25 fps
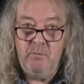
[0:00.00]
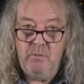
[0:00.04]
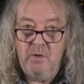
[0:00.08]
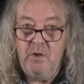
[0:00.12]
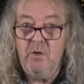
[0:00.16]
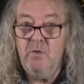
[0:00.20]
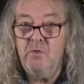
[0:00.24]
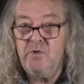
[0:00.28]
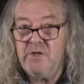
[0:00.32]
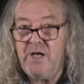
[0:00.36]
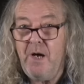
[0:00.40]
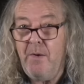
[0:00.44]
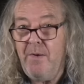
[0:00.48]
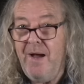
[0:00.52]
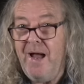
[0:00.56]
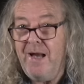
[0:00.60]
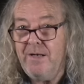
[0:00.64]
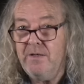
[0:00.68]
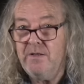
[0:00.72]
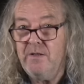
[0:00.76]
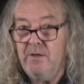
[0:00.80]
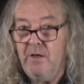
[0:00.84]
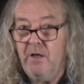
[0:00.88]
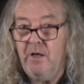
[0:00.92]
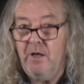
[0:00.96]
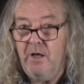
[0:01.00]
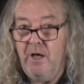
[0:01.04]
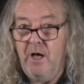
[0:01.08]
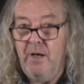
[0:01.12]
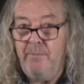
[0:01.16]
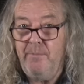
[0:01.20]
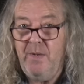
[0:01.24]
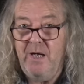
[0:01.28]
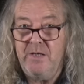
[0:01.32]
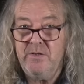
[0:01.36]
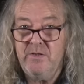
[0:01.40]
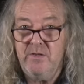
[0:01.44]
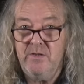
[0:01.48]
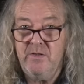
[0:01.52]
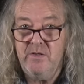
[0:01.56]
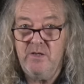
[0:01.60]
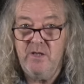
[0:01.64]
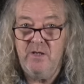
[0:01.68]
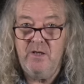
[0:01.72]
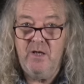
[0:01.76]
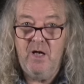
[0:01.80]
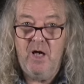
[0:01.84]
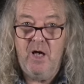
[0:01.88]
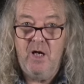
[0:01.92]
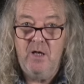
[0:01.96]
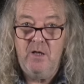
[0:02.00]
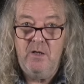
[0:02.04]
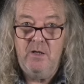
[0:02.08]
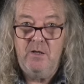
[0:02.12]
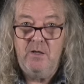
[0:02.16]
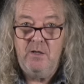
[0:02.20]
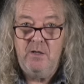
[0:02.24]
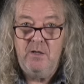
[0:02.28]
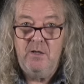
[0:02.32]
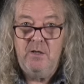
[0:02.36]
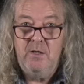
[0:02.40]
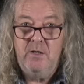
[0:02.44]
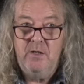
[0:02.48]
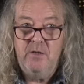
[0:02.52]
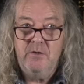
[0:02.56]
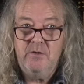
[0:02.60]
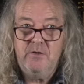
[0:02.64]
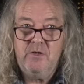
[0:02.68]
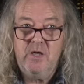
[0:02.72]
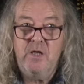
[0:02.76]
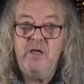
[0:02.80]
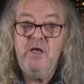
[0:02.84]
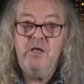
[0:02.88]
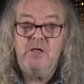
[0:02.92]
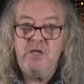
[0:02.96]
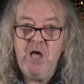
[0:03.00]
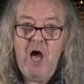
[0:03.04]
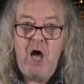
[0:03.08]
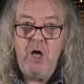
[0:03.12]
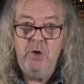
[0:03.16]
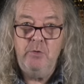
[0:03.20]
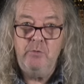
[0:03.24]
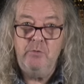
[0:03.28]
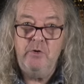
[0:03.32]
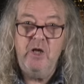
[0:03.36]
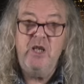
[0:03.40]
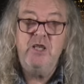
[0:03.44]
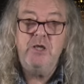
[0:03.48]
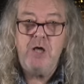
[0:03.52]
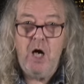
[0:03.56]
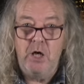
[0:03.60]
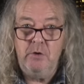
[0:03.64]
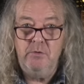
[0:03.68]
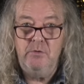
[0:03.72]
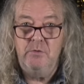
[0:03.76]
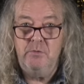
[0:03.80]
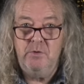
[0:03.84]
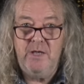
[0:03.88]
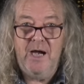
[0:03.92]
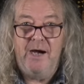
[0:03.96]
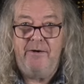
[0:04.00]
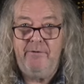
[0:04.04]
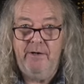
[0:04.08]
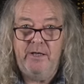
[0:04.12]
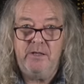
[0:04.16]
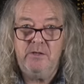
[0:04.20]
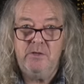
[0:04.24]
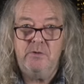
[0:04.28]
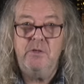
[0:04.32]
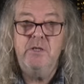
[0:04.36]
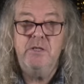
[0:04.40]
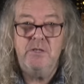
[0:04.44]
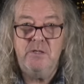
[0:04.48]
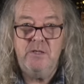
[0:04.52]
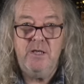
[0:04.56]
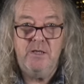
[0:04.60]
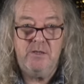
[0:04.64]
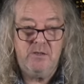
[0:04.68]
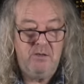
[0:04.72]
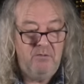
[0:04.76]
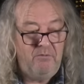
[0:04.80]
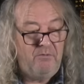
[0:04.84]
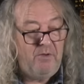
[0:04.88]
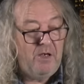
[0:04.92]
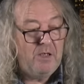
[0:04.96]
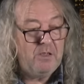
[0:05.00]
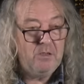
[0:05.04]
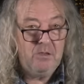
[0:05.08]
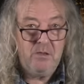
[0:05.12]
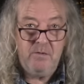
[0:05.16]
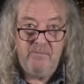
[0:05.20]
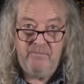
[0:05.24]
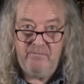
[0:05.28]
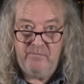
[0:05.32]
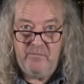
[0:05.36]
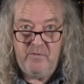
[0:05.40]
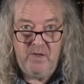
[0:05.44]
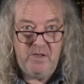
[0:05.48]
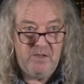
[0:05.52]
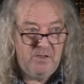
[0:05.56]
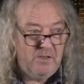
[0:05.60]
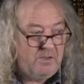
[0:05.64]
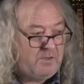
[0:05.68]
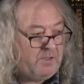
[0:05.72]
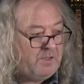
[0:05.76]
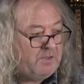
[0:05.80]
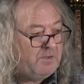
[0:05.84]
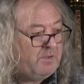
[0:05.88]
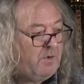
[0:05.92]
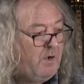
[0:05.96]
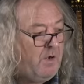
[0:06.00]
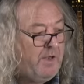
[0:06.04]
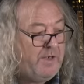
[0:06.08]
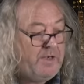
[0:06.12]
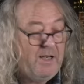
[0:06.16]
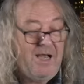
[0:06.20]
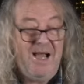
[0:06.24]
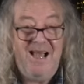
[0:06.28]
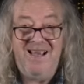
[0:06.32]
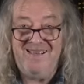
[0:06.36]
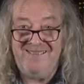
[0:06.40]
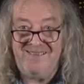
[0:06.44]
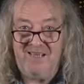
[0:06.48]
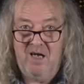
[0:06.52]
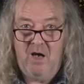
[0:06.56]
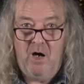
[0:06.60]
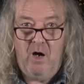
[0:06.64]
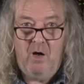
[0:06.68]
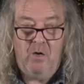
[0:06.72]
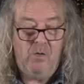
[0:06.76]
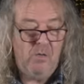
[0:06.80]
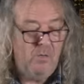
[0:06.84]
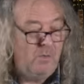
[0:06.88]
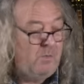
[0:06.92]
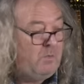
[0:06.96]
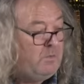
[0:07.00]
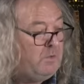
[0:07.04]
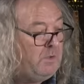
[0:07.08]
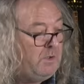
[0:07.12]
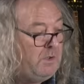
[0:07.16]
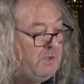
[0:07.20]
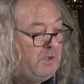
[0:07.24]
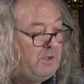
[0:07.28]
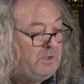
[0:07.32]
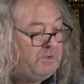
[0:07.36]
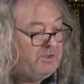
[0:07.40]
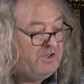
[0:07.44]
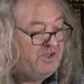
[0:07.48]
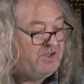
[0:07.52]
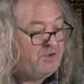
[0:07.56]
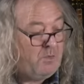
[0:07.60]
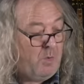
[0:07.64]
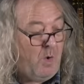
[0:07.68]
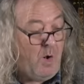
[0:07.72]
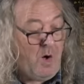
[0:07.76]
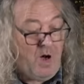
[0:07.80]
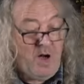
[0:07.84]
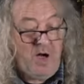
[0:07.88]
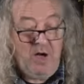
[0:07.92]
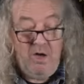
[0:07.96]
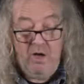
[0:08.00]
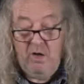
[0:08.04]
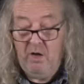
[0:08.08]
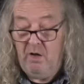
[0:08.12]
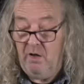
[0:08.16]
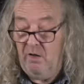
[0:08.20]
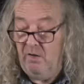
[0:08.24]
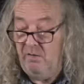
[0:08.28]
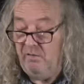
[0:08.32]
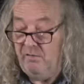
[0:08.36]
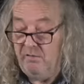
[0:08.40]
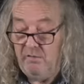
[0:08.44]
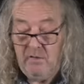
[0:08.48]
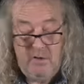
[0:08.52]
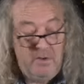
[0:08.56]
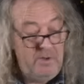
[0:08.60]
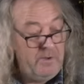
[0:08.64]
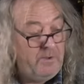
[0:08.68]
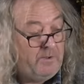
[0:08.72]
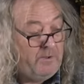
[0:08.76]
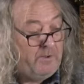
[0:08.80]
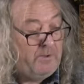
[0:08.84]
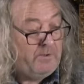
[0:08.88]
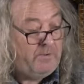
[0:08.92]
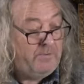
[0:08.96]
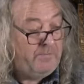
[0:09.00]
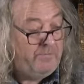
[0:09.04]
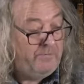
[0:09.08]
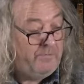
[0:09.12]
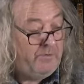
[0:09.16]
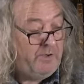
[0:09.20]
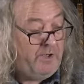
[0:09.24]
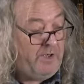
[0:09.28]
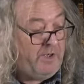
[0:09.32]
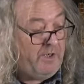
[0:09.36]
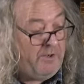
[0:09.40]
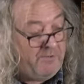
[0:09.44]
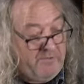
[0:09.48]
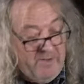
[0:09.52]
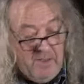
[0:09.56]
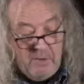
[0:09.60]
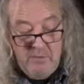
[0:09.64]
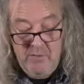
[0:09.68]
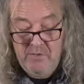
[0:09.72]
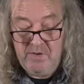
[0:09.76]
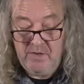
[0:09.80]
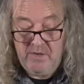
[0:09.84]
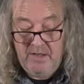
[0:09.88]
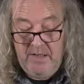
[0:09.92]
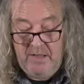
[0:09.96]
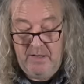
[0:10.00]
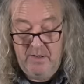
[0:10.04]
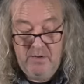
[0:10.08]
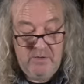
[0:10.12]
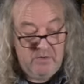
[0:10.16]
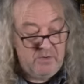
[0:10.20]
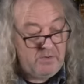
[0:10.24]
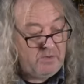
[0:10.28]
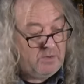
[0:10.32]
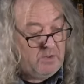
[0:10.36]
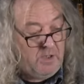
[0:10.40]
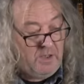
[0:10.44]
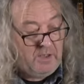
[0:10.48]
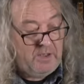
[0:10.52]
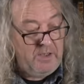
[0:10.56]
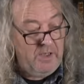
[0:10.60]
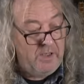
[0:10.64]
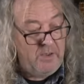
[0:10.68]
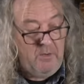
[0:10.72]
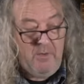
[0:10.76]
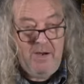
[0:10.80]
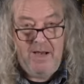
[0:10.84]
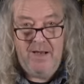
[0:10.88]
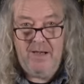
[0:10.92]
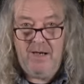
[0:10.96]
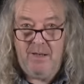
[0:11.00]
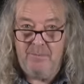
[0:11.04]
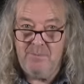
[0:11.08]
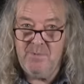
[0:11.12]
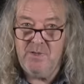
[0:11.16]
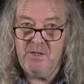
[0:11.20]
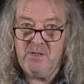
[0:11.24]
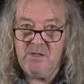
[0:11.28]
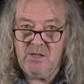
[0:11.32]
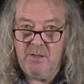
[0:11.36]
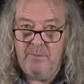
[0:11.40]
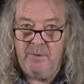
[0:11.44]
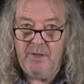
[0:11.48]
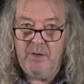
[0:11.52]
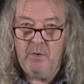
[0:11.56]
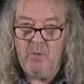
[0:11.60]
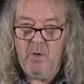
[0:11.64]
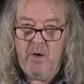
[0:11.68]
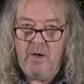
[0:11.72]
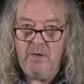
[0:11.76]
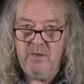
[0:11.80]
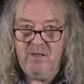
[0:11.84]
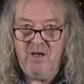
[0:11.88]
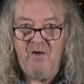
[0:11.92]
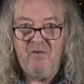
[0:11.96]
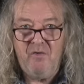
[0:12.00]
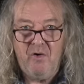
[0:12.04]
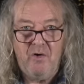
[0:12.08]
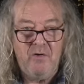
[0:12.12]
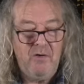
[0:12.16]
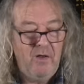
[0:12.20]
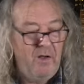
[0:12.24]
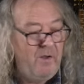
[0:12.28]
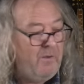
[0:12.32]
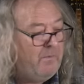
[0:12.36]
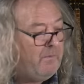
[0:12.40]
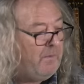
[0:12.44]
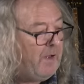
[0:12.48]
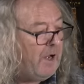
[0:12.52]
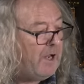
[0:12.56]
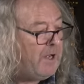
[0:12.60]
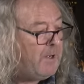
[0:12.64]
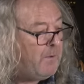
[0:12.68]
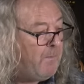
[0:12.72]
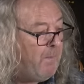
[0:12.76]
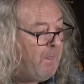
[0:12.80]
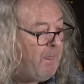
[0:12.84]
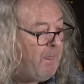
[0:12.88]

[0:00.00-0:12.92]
will also add, I imagine, to the tone, the tonal characteristics of this design as a whole. There's quite a lot of, you know, those things are going to add up to something quite different, aren't they?